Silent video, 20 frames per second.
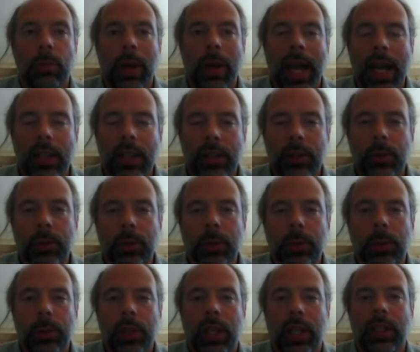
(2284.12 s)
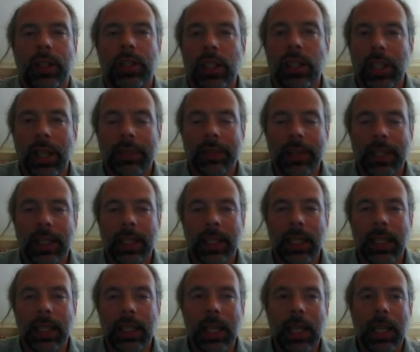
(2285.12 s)
pass through the
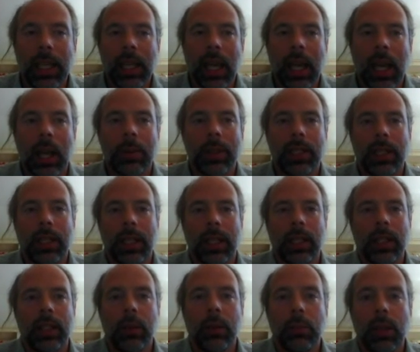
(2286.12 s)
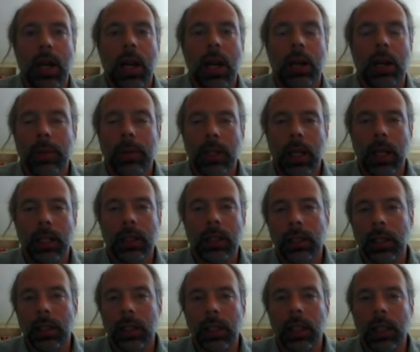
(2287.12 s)
GFC, I was sending the block
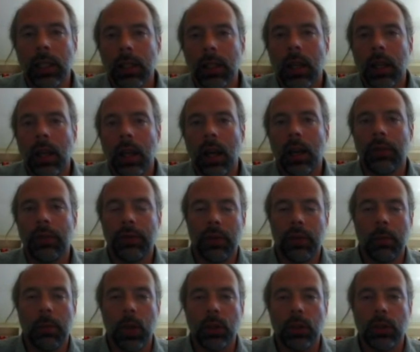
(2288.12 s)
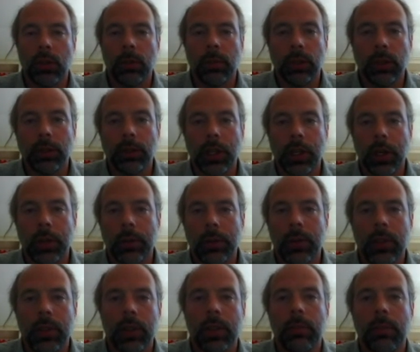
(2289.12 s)
redundantly from multiple
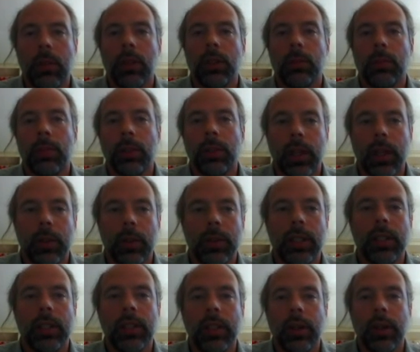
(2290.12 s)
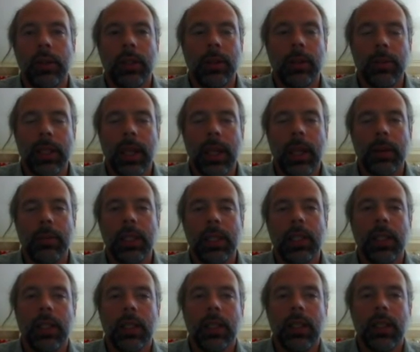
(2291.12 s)
nodes to multiple nodes. And so sometimes
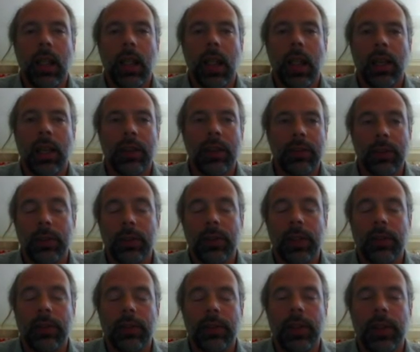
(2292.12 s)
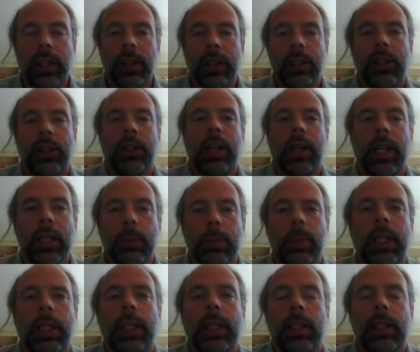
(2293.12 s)
if you've configured your
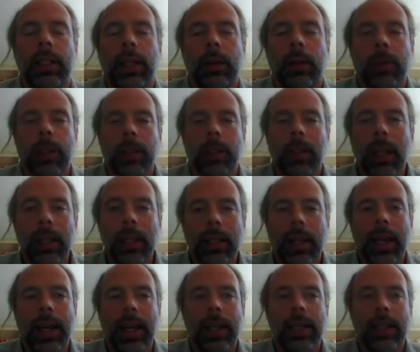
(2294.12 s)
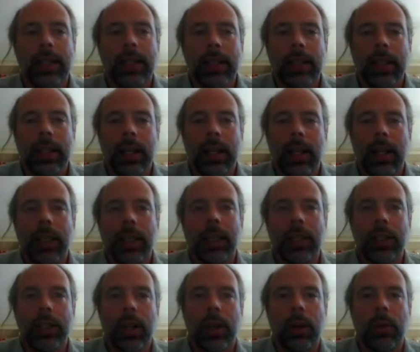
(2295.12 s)
expedited network like that,
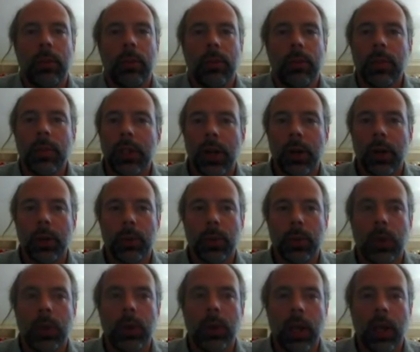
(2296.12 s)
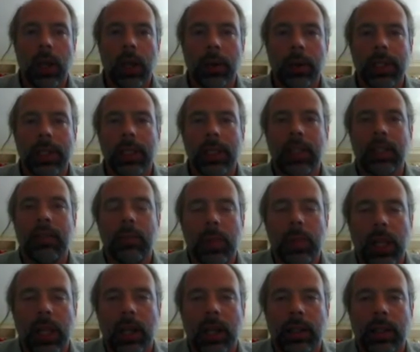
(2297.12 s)
nodes will receive
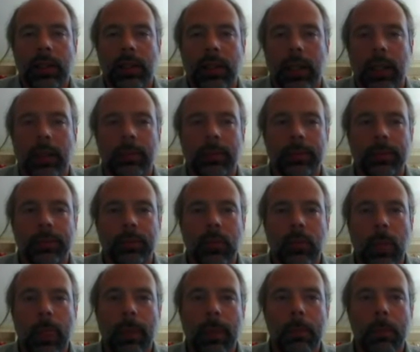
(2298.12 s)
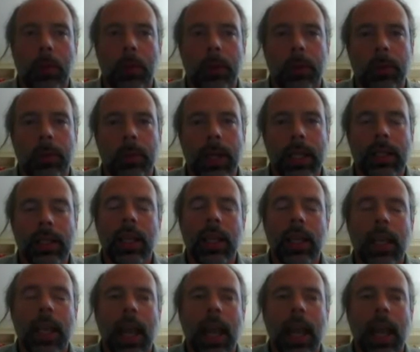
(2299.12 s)
blocks more than once.